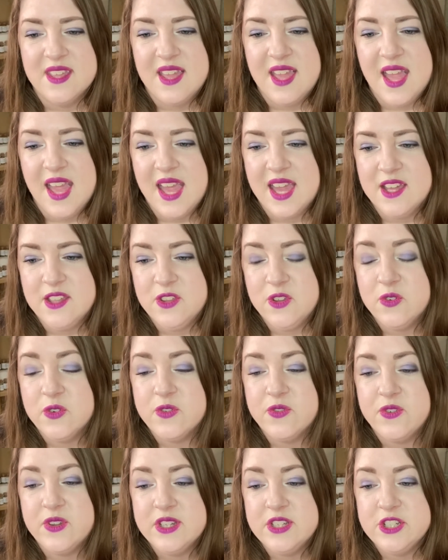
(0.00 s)
hang your
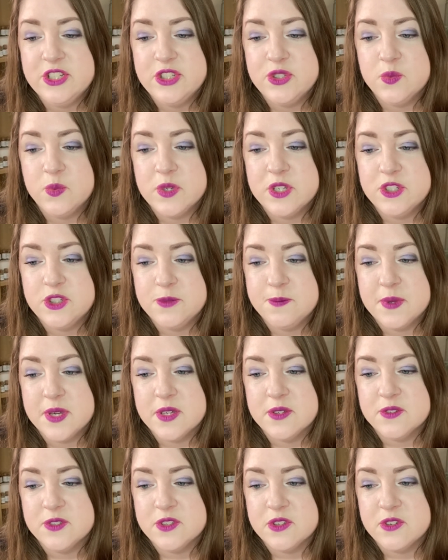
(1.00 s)
finished witch
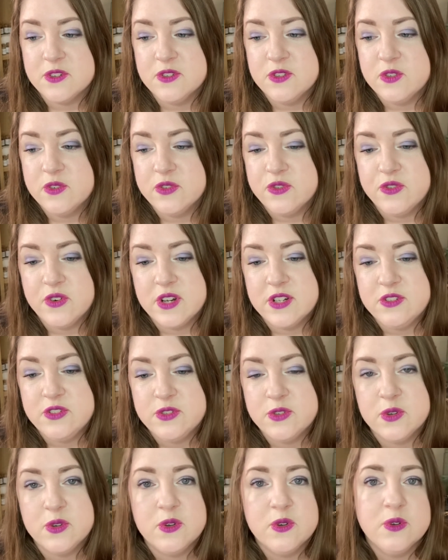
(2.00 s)
bells on your front
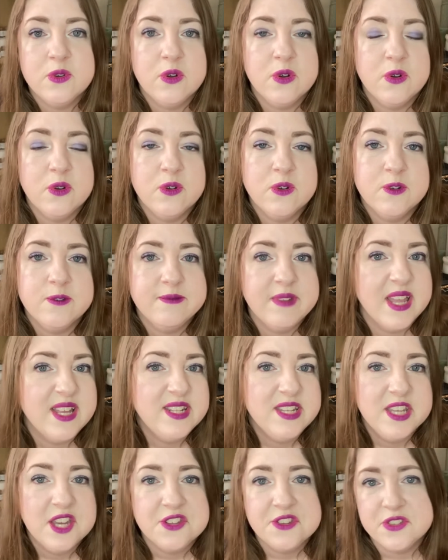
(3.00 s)
door or
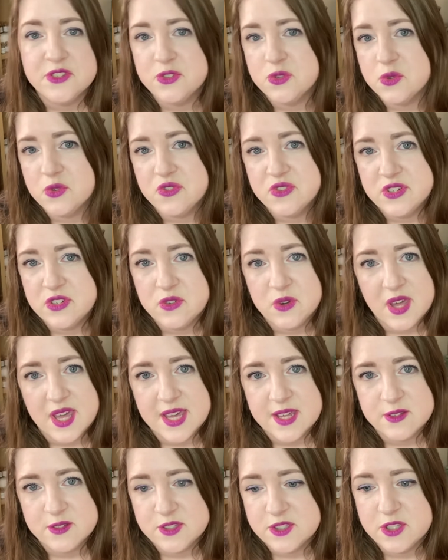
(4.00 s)
any other door in your
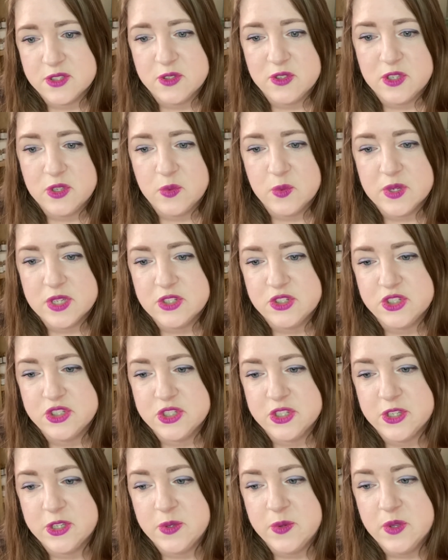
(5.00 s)
house that you wish
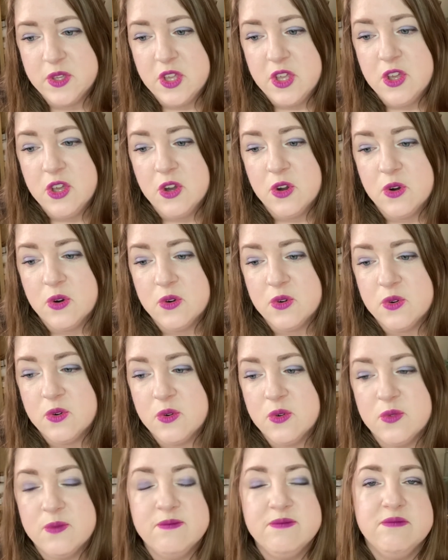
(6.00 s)
to,
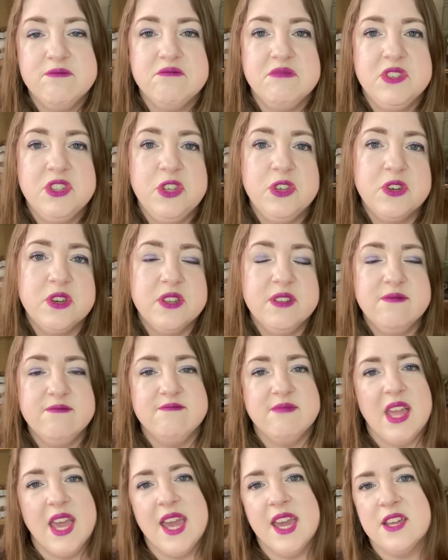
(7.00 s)
or you
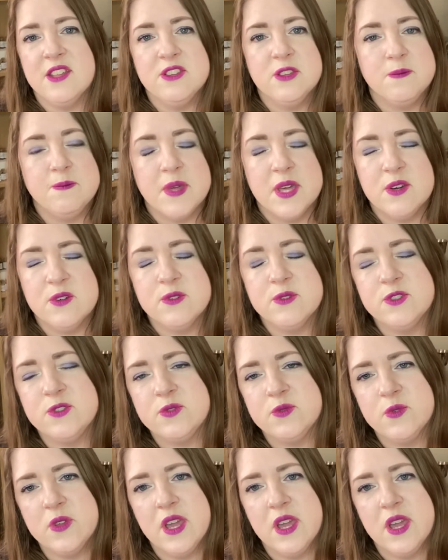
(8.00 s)
can hang the bells